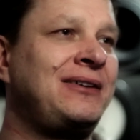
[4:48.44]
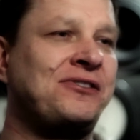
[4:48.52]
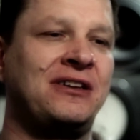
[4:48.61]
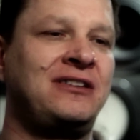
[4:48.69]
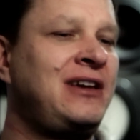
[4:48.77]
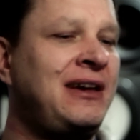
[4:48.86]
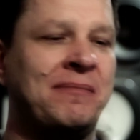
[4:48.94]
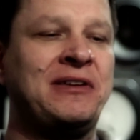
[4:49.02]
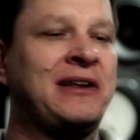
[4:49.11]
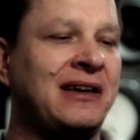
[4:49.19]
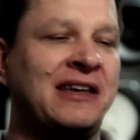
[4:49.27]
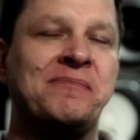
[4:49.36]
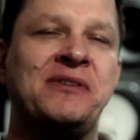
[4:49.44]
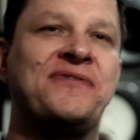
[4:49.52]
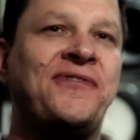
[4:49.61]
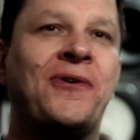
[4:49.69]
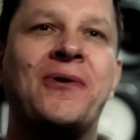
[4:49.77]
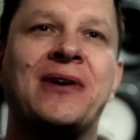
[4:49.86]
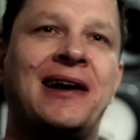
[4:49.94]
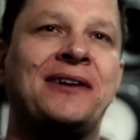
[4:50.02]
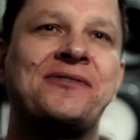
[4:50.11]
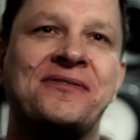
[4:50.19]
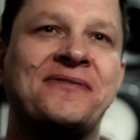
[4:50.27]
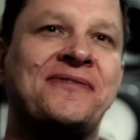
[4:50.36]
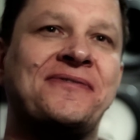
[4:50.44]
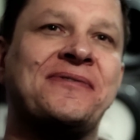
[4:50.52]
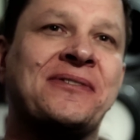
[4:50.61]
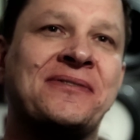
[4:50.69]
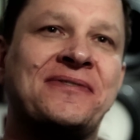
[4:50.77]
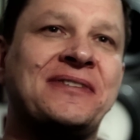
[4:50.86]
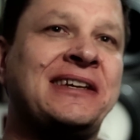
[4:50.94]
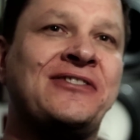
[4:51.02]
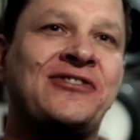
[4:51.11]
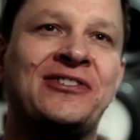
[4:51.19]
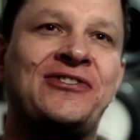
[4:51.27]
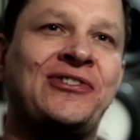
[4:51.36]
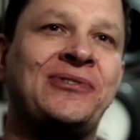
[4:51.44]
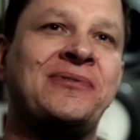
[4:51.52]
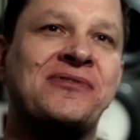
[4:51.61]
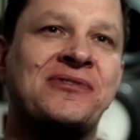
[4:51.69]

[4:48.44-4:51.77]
said, yeah, give me 4 cuts of each of the tunes